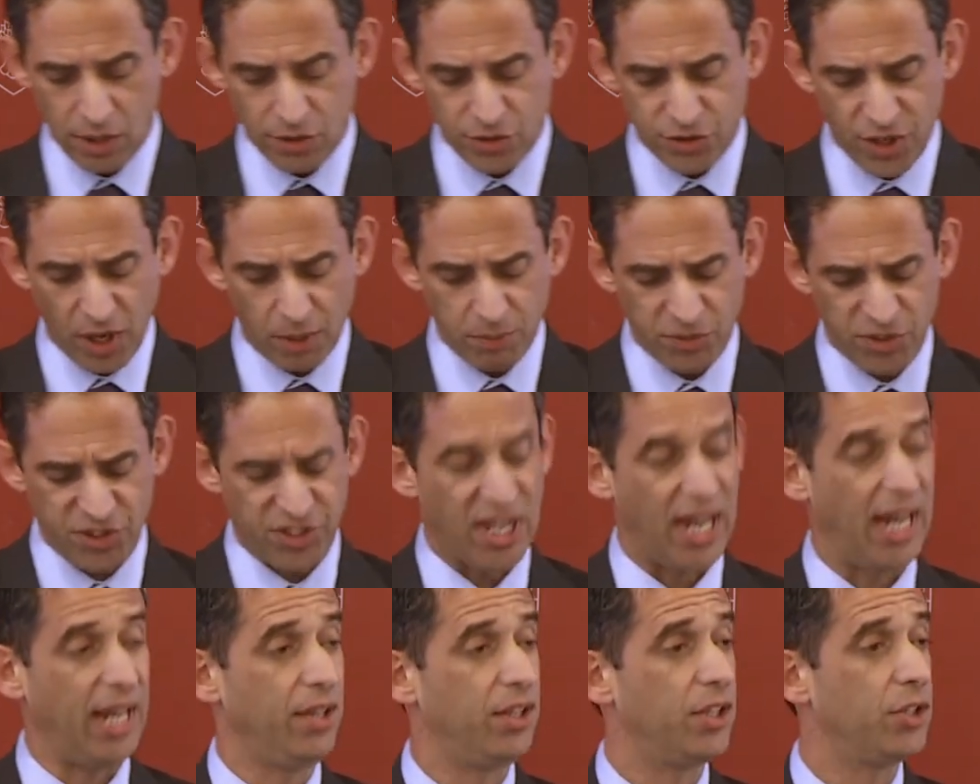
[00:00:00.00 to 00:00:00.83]
Some
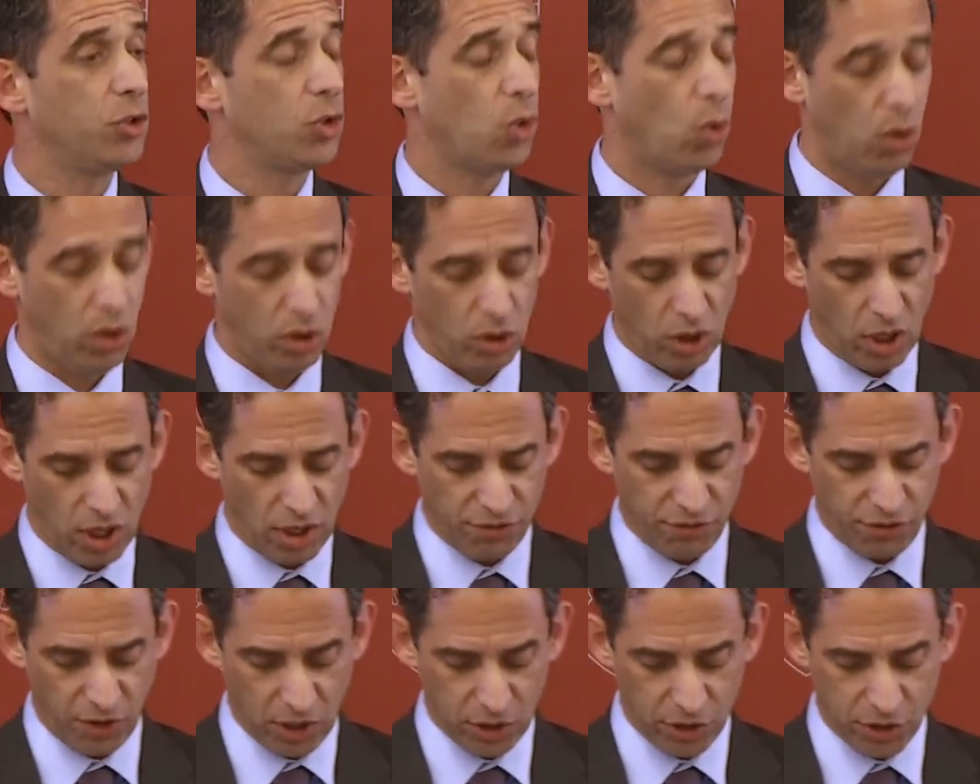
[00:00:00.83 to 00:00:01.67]
say that tort
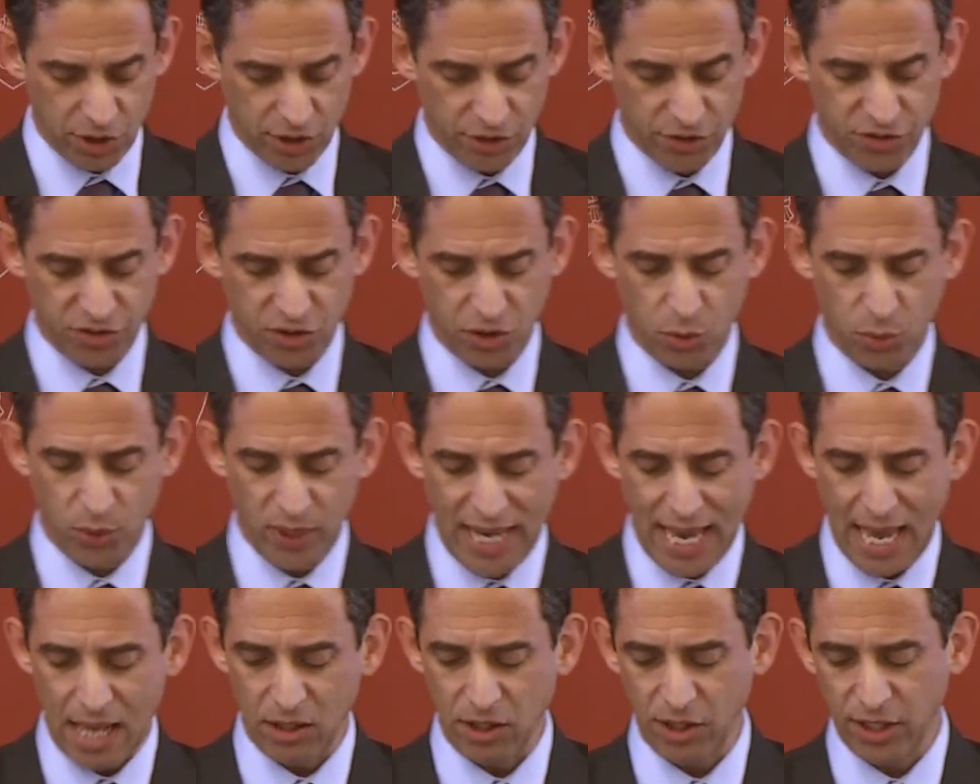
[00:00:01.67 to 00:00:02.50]
law functions to
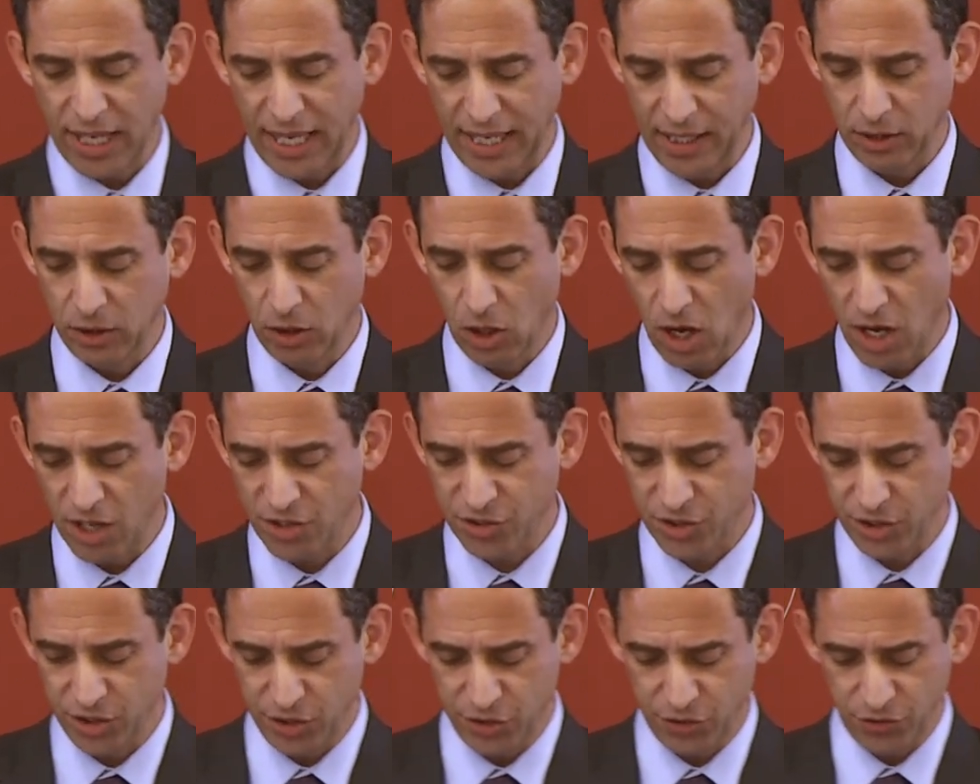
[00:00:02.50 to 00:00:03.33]
reallocate
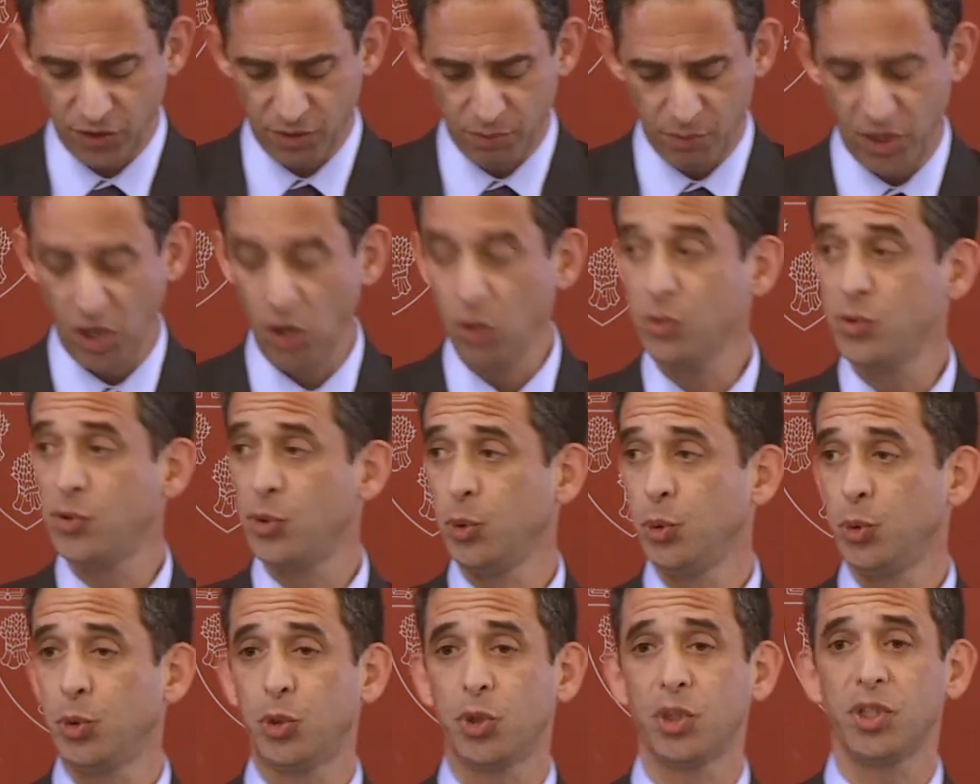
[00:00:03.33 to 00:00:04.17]
losses from those
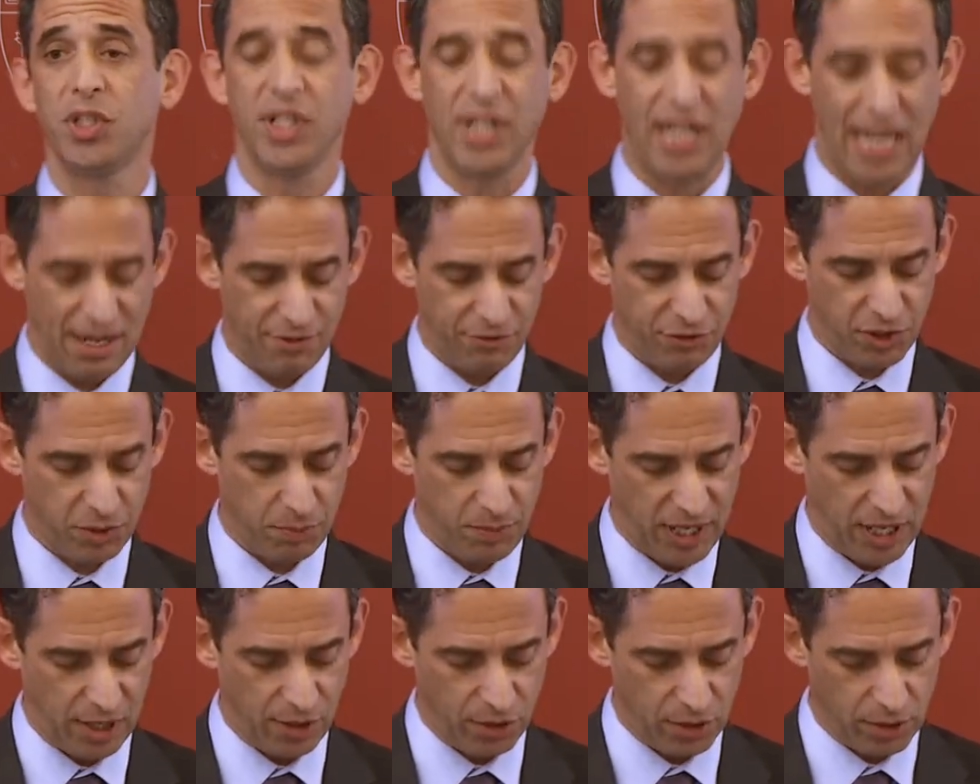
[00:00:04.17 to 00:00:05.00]
who shouldn't have to
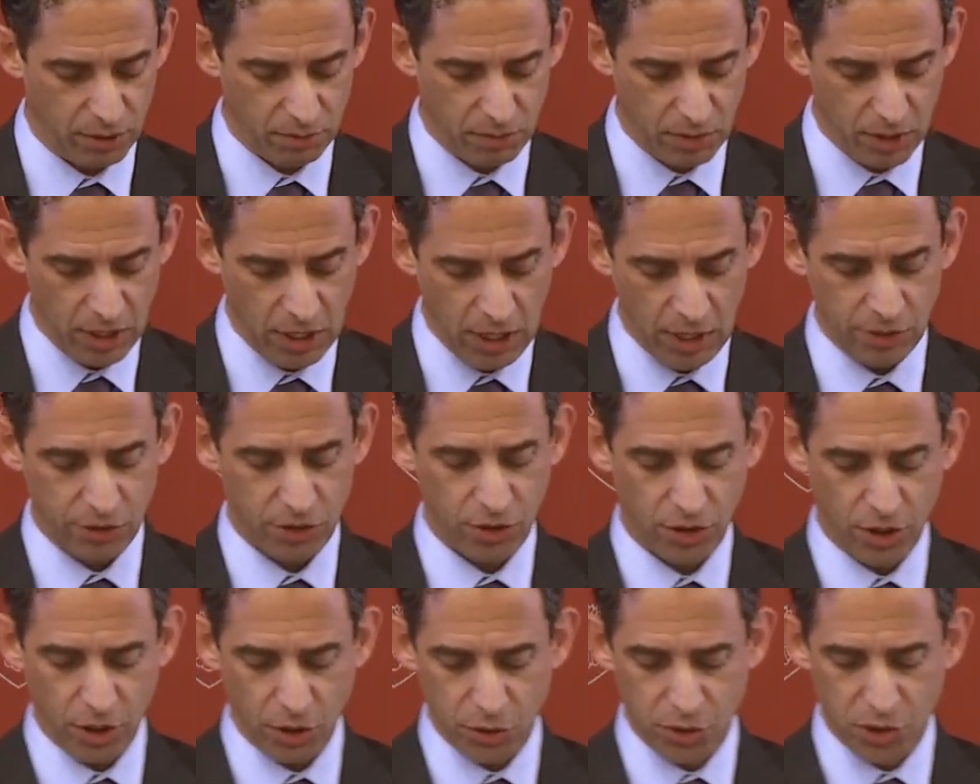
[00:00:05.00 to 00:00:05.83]
bear them
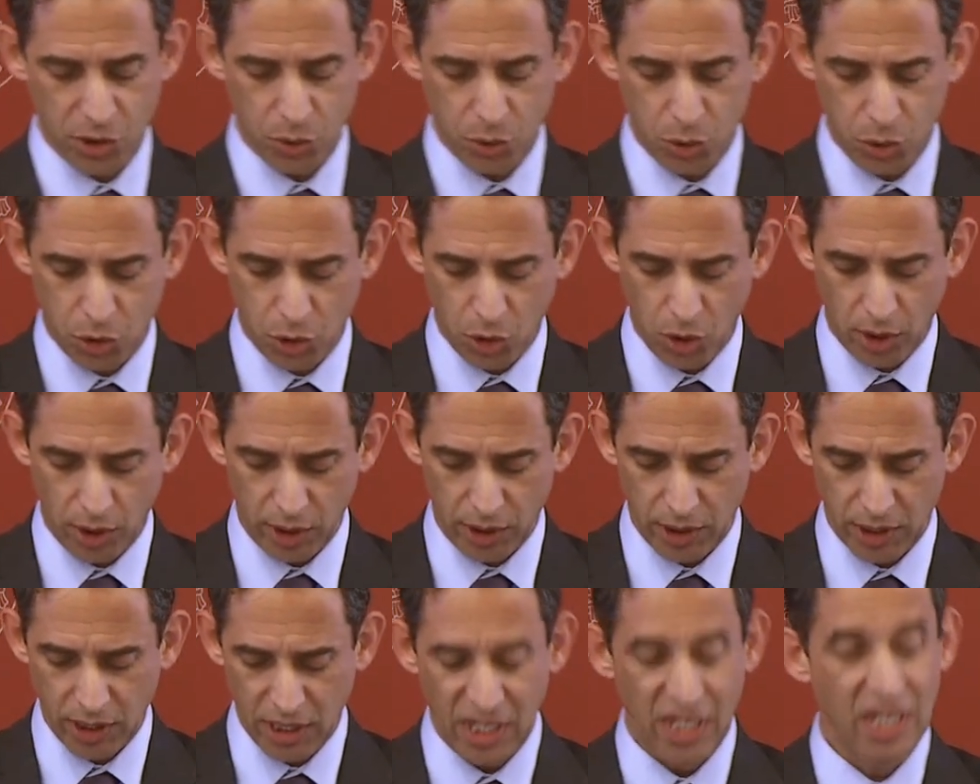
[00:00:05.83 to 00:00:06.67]
to those who
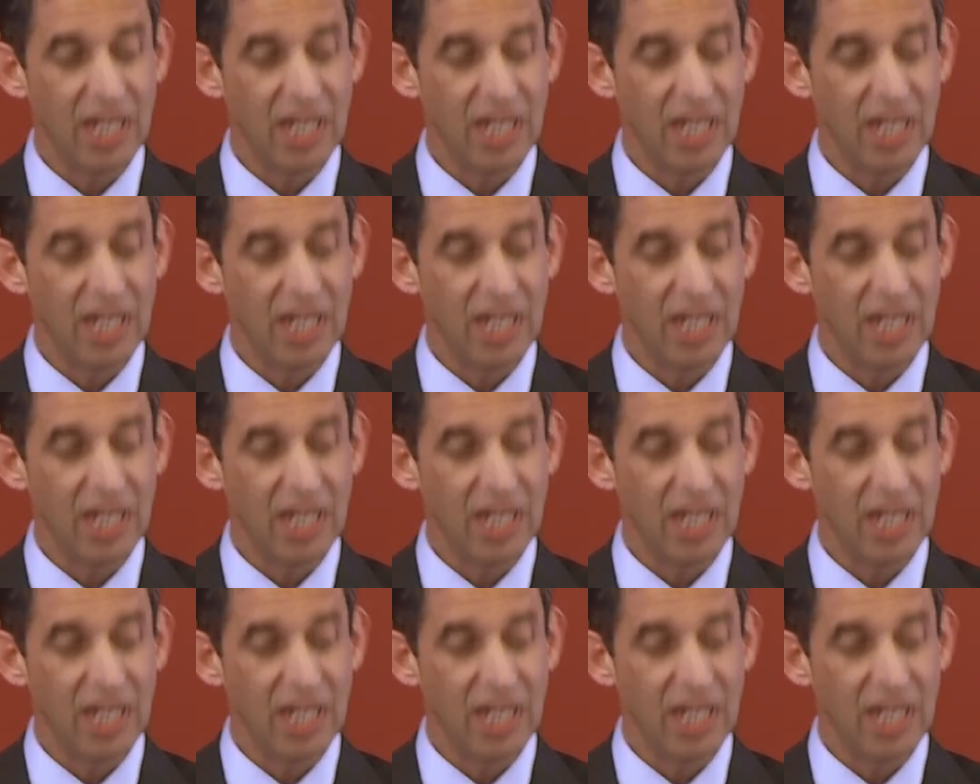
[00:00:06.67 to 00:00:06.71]
should,